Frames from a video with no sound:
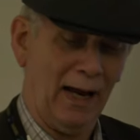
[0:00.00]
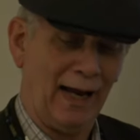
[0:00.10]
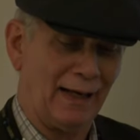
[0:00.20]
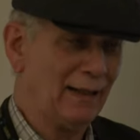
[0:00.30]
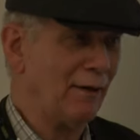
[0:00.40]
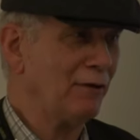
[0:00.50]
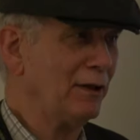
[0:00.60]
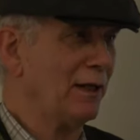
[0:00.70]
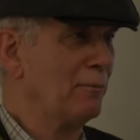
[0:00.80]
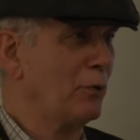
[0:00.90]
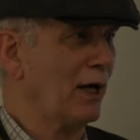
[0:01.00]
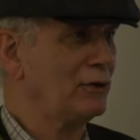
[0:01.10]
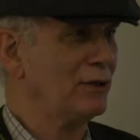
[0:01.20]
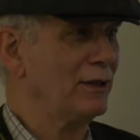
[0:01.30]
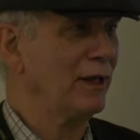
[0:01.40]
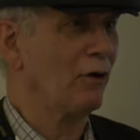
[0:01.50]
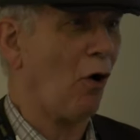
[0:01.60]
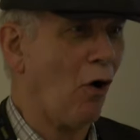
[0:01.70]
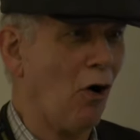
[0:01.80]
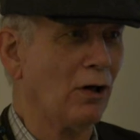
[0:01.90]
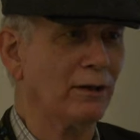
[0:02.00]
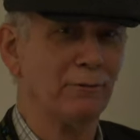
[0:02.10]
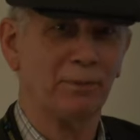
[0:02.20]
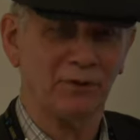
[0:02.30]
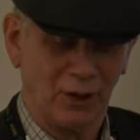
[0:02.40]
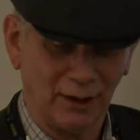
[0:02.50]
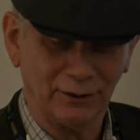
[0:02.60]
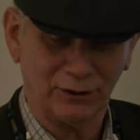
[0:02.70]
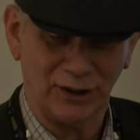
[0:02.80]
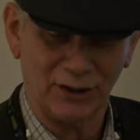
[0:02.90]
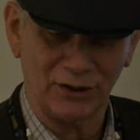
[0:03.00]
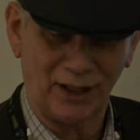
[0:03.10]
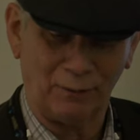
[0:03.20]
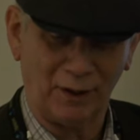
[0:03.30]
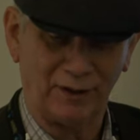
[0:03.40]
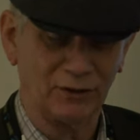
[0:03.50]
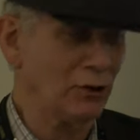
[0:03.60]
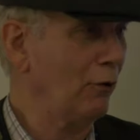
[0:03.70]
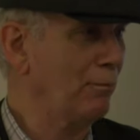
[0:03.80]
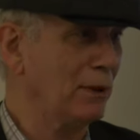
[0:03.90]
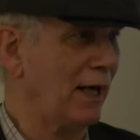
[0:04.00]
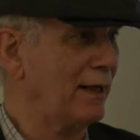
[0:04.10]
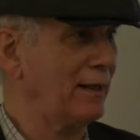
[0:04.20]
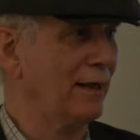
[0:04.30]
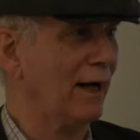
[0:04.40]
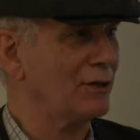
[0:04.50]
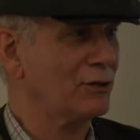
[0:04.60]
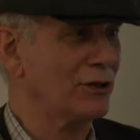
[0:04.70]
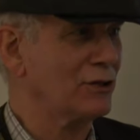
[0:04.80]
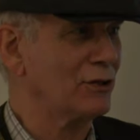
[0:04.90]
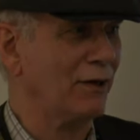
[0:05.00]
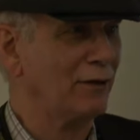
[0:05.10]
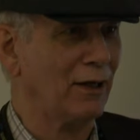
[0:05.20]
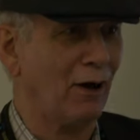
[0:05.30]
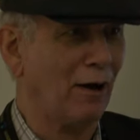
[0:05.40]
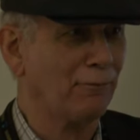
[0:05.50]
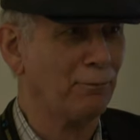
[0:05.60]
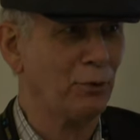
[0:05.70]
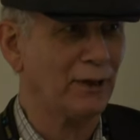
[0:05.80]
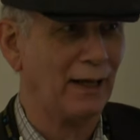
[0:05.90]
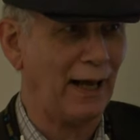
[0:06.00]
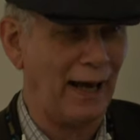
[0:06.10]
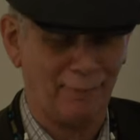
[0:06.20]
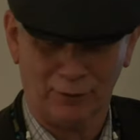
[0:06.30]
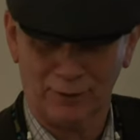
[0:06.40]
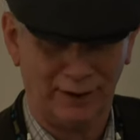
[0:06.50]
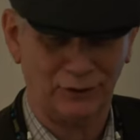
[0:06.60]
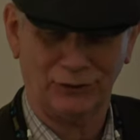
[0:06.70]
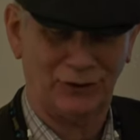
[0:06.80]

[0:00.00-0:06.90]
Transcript: and giving the impression that all of pathology is that way. There's no blood and guts, there's nothing off-putting ever, it's